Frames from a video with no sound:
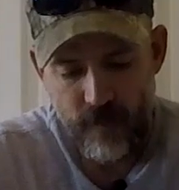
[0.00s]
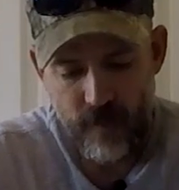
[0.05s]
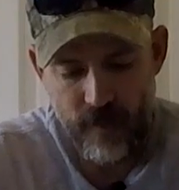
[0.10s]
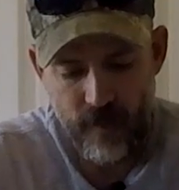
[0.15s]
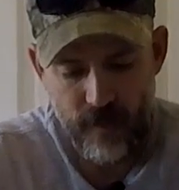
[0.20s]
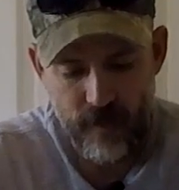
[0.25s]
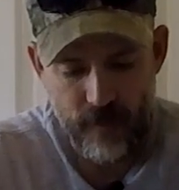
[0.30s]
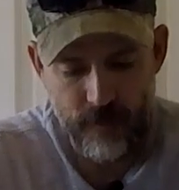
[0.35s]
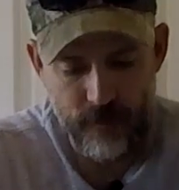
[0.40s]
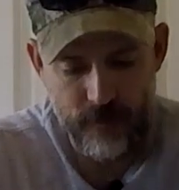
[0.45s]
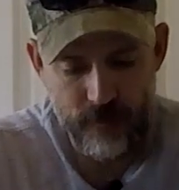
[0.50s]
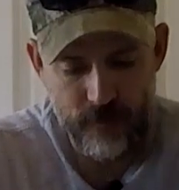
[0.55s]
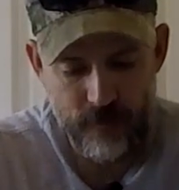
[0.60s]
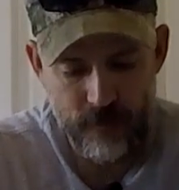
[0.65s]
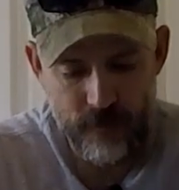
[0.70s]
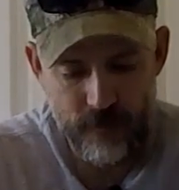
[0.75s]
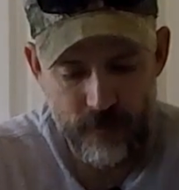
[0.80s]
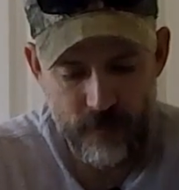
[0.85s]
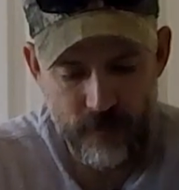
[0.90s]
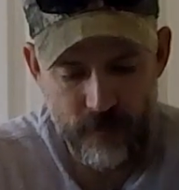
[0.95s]
Um,
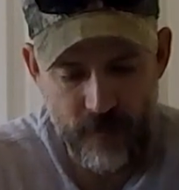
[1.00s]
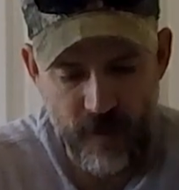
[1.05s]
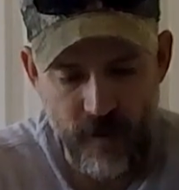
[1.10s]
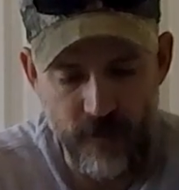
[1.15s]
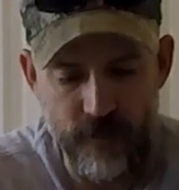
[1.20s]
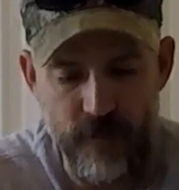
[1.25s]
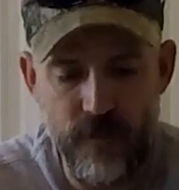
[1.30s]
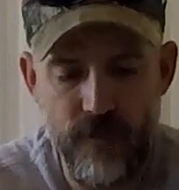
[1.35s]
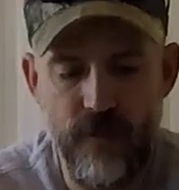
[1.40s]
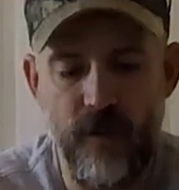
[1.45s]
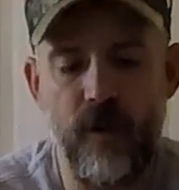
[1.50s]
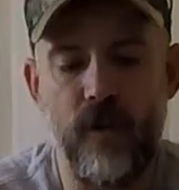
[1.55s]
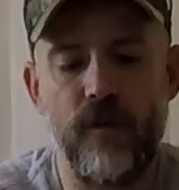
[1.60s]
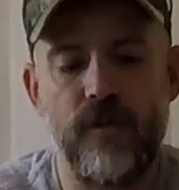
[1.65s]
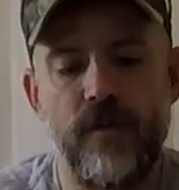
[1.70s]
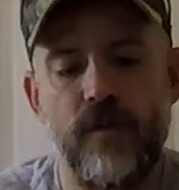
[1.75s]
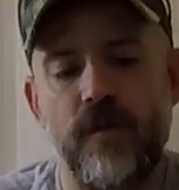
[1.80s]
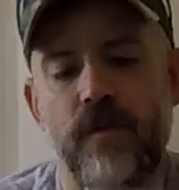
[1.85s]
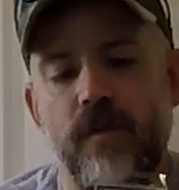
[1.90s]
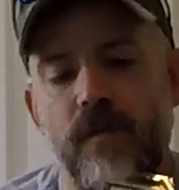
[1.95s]
I've used
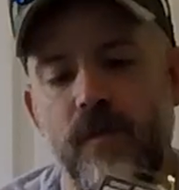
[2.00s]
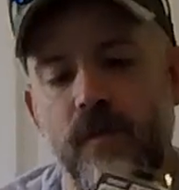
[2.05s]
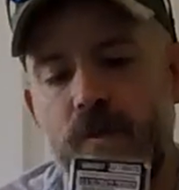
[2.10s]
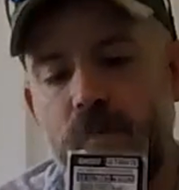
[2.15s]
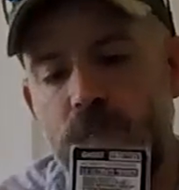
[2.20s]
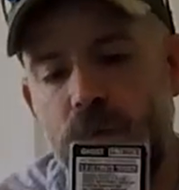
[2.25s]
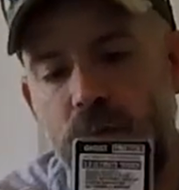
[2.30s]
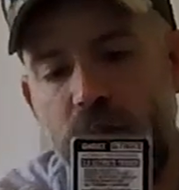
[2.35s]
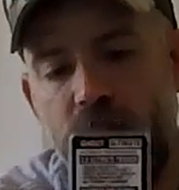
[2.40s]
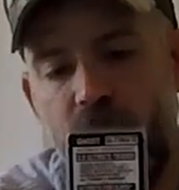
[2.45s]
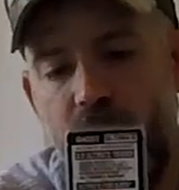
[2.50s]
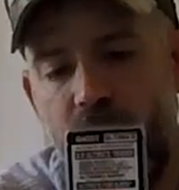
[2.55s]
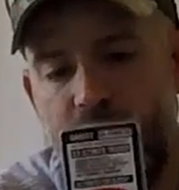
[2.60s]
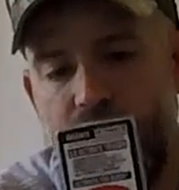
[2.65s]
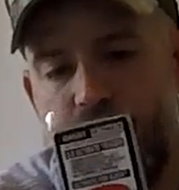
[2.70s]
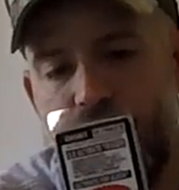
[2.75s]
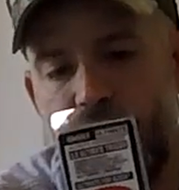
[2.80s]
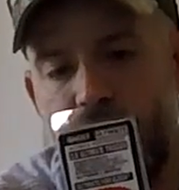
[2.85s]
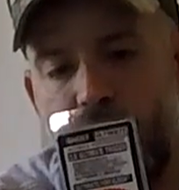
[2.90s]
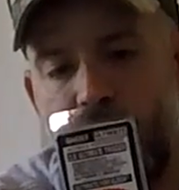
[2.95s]
Ghost three and a half
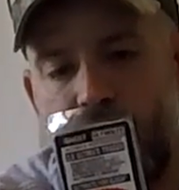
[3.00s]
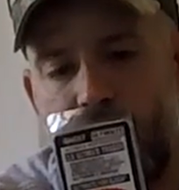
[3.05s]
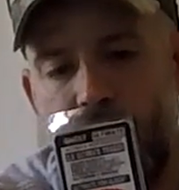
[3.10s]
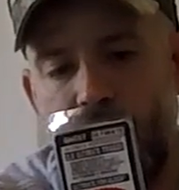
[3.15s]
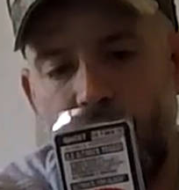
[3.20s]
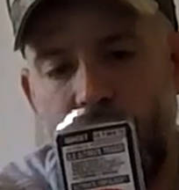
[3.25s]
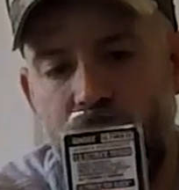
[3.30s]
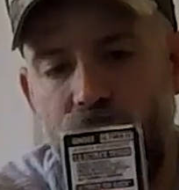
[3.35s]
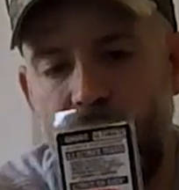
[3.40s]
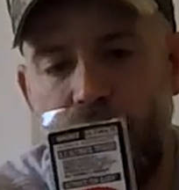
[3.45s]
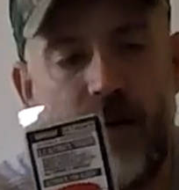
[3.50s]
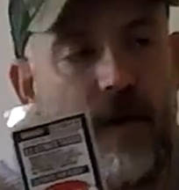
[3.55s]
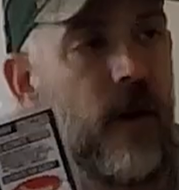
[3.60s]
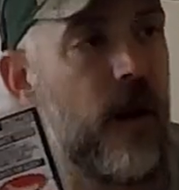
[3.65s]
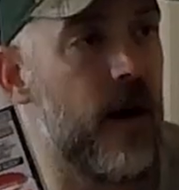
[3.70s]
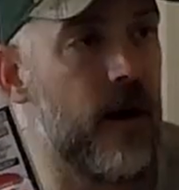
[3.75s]
disconnectors in every Glock